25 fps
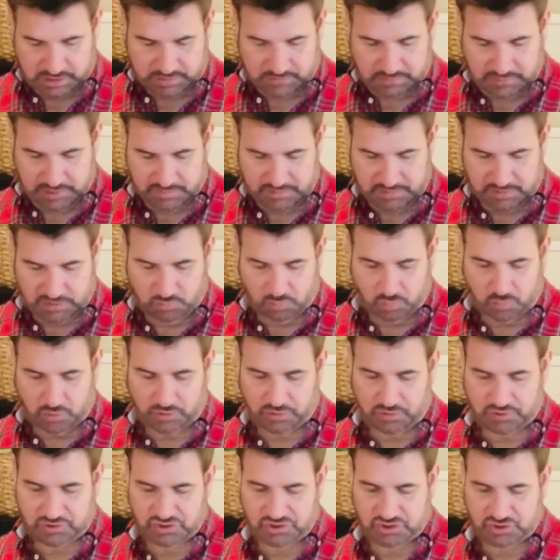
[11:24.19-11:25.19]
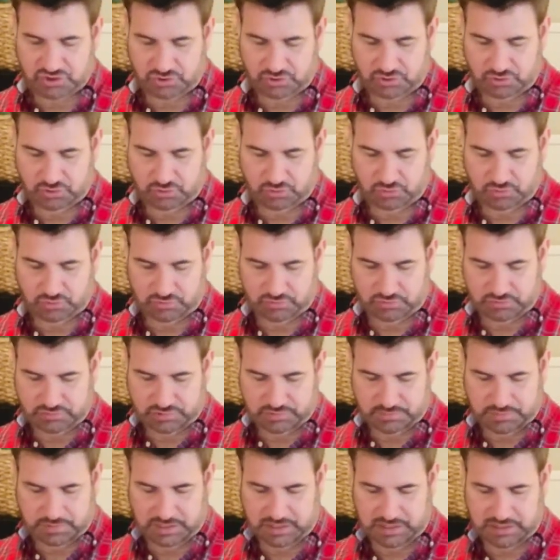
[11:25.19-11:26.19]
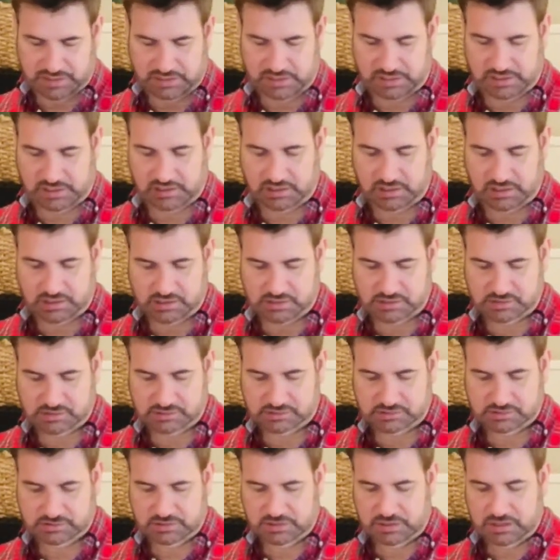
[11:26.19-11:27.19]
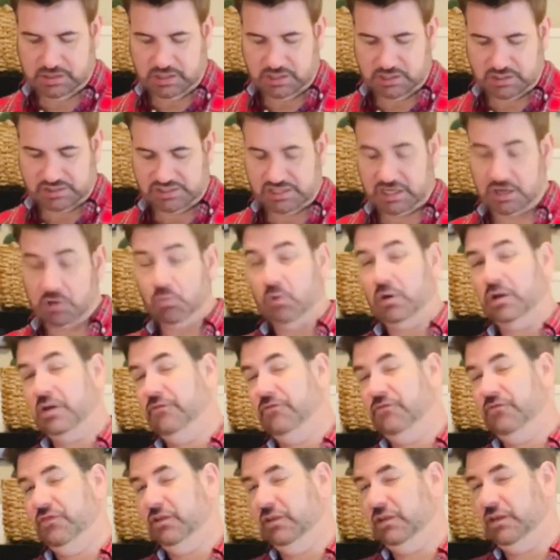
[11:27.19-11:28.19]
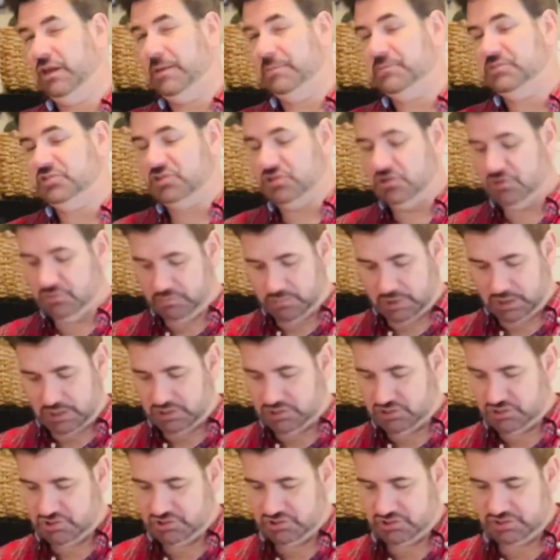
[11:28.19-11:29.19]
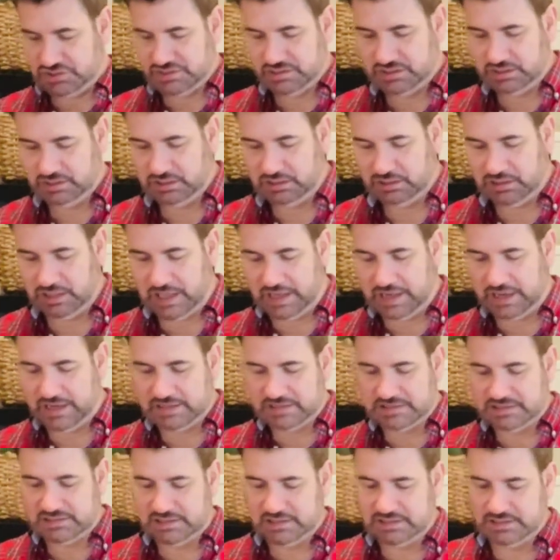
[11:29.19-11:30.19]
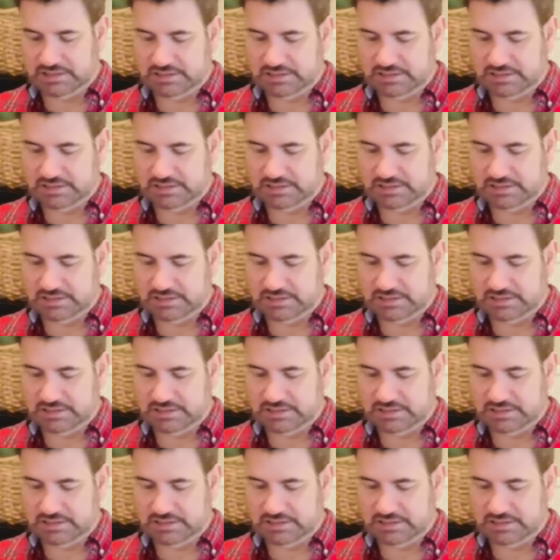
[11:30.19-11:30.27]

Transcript: Maybe one or two, depending. So I don't want to fill it up too much, just a little accents.